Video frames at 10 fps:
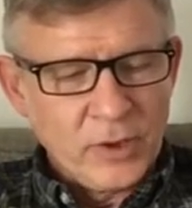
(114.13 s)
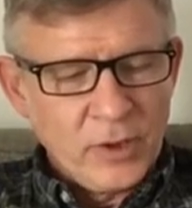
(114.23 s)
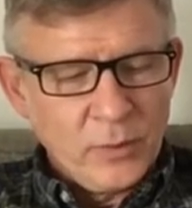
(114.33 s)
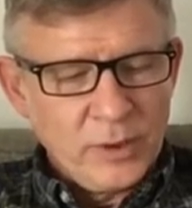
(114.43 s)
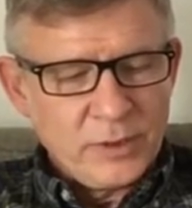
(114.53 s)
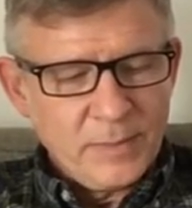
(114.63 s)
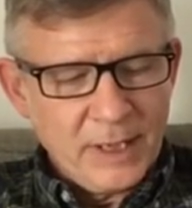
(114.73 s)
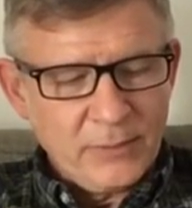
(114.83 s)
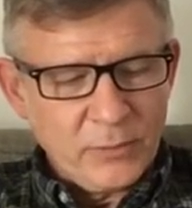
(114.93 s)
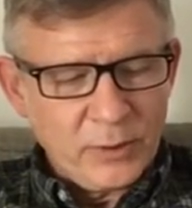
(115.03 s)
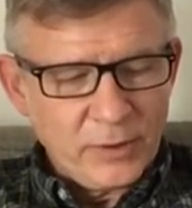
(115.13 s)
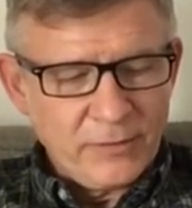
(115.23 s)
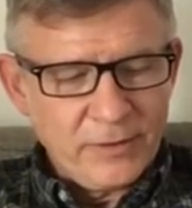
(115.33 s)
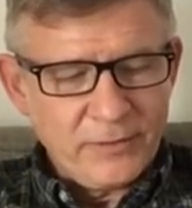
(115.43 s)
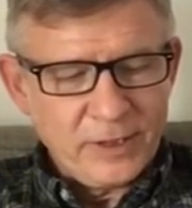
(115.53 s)
which meant we were
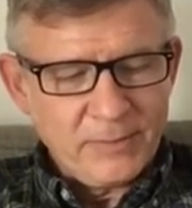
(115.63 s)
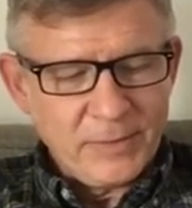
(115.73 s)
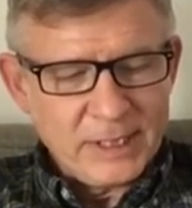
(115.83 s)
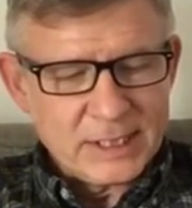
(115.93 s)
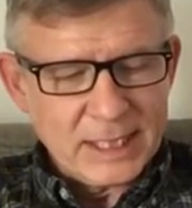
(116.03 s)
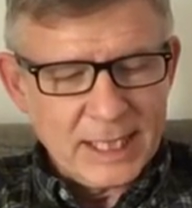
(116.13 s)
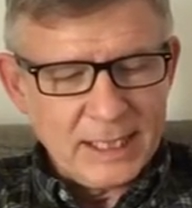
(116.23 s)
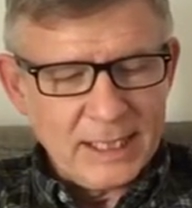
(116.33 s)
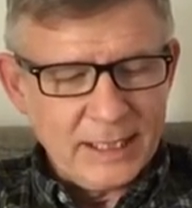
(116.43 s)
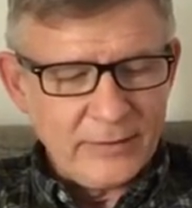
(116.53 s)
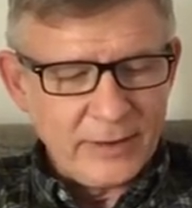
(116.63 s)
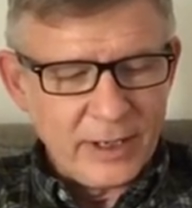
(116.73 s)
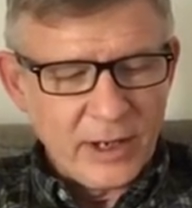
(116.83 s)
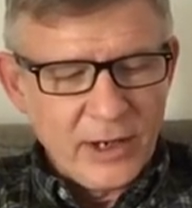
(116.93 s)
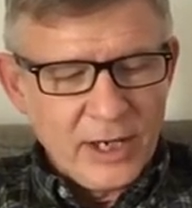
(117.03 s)
15 minutes late leaving
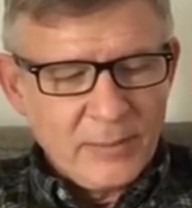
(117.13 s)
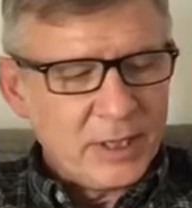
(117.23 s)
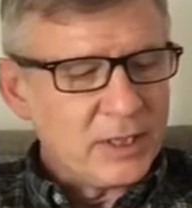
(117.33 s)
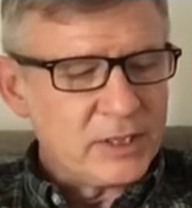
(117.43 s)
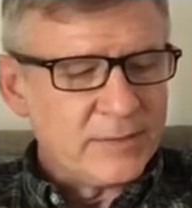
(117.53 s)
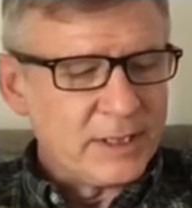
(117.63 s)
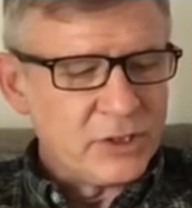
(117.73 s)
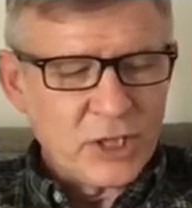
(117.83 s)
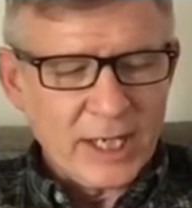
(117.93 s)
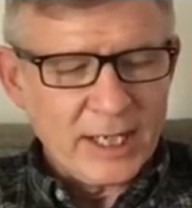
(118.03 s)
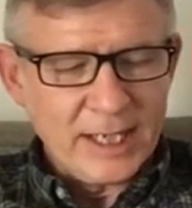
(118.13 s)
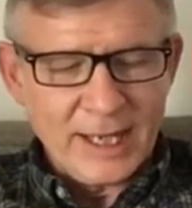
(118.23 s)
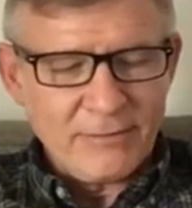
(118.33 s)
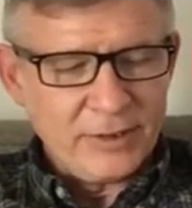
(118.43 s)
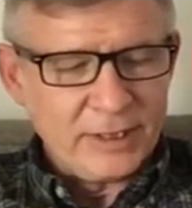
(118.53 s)
because of her checking
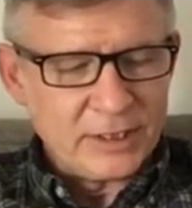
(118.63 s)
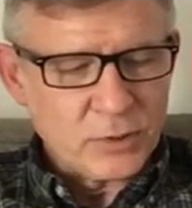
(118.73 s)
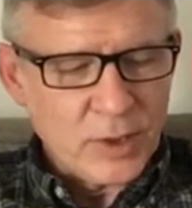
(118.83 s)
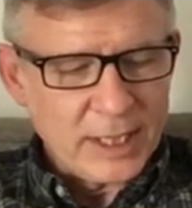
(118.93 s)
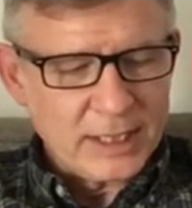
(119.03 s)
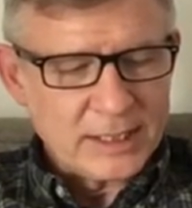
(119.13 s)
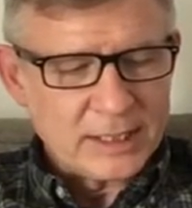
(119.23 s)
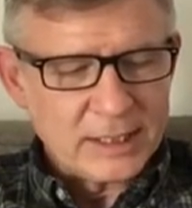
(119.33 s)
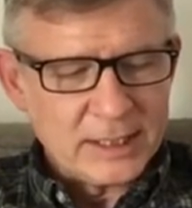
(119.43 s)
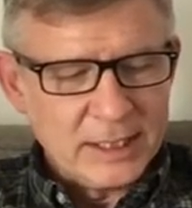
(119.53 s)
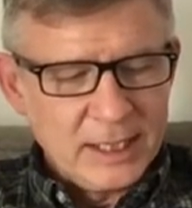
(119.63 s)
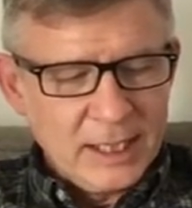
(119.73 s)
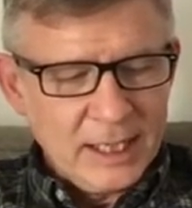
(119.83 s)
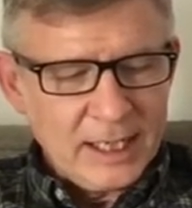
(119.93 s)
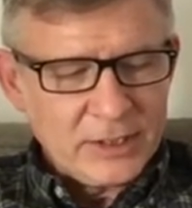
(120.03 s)
everything twice.
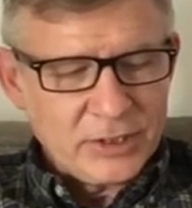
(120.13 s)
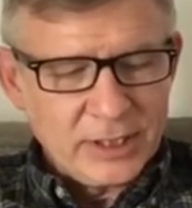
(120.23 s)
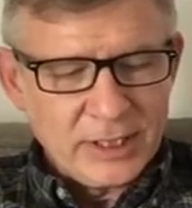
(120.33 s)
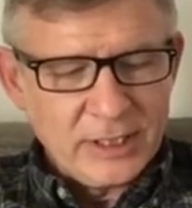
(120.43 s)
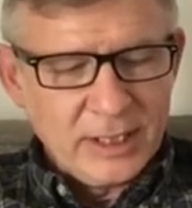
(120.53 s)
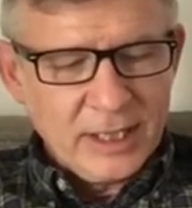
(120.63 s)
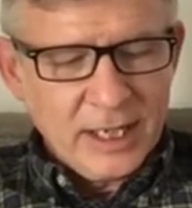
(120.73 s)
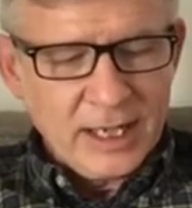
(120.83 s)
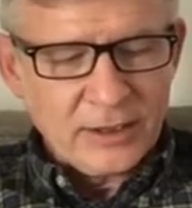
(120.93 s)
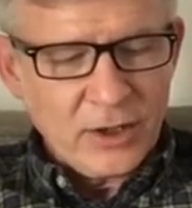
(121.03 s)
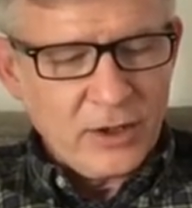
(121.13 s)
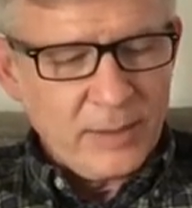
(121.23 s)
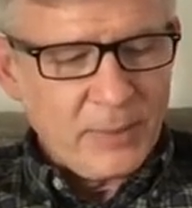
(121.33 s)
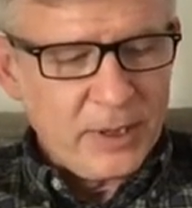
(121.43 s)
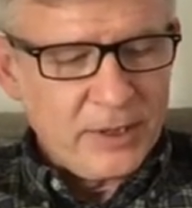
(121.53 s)
Like she had got a
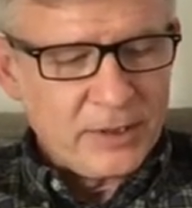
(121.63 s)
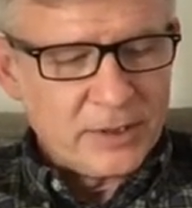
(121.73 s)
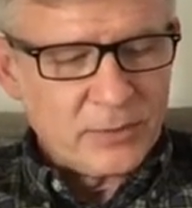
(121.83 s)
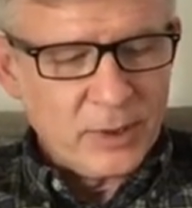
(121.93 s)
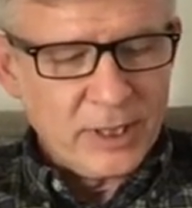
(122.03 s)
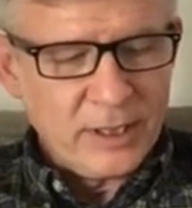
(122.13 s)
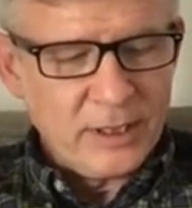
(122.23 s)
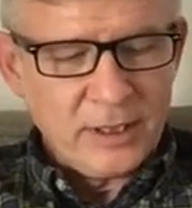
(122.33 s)
purse with her,